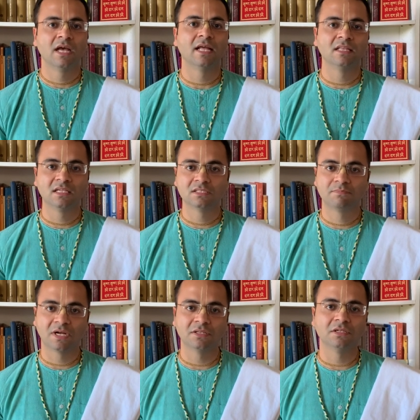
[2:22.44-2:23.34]
And this
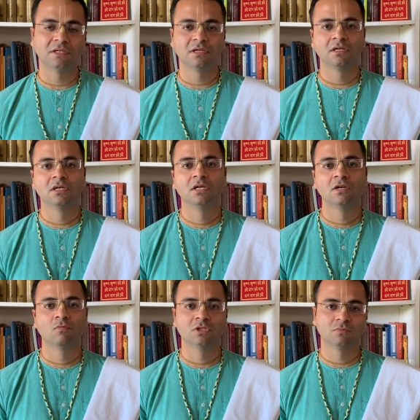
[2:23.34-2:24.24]
brother
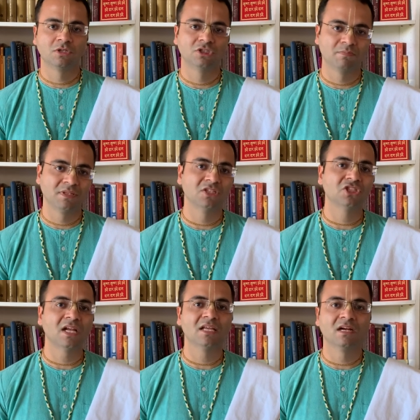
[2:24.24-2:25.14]
was worshipping the
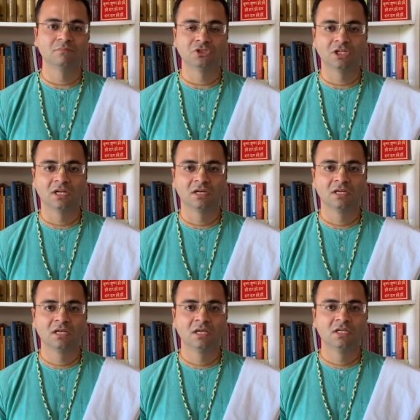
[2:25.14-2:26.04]
Shaligram Shila.
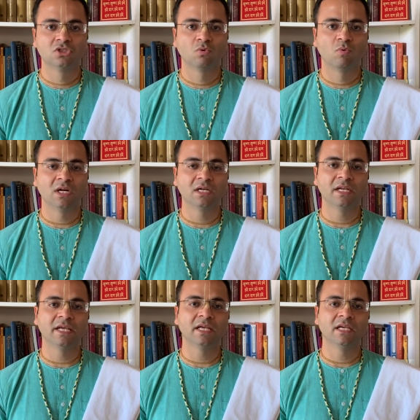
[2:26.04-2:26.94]
So one
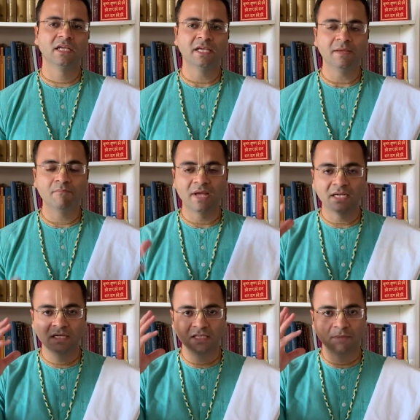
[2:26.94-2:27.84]
day, he
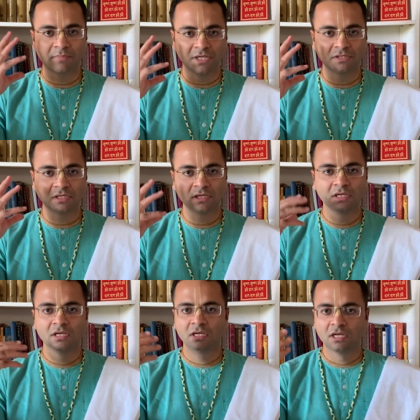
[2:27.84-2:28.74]
mentally, the brother,
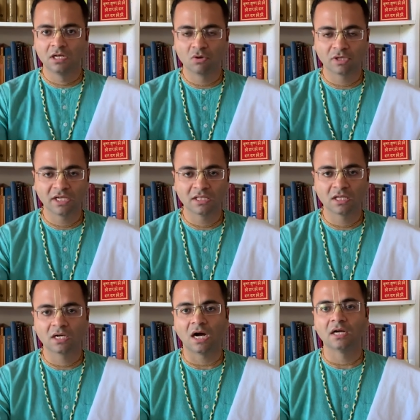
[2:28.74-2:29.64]
looking at the
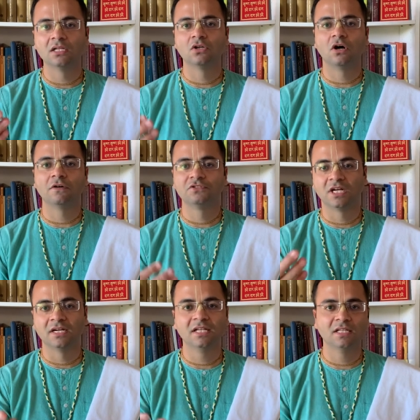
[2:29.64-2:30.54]
garden of
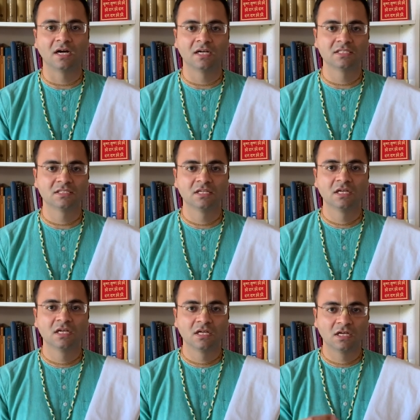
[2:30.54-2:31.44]
Chandidas,
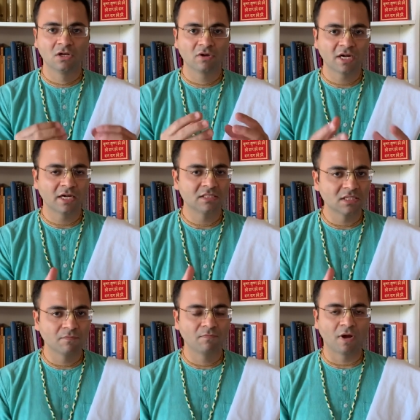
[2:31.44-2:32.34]
looked at
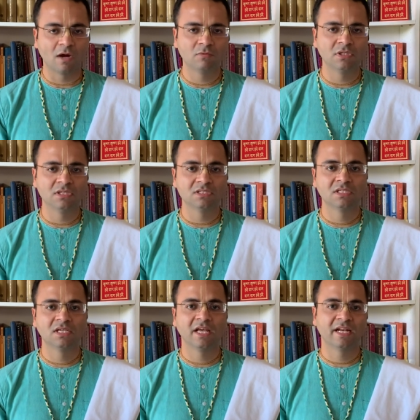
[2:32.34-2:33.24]
some flowers
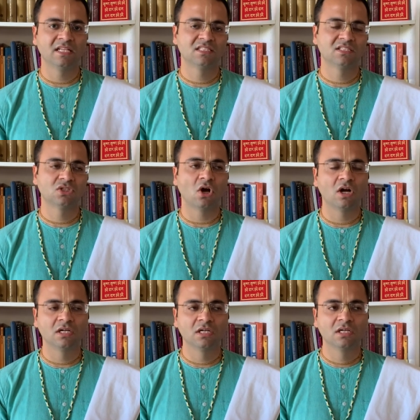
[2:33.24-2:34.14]
and he
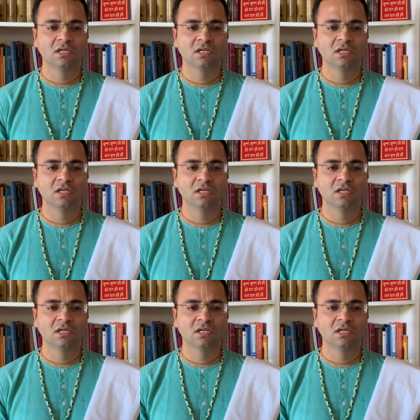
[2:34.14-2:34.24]
thought,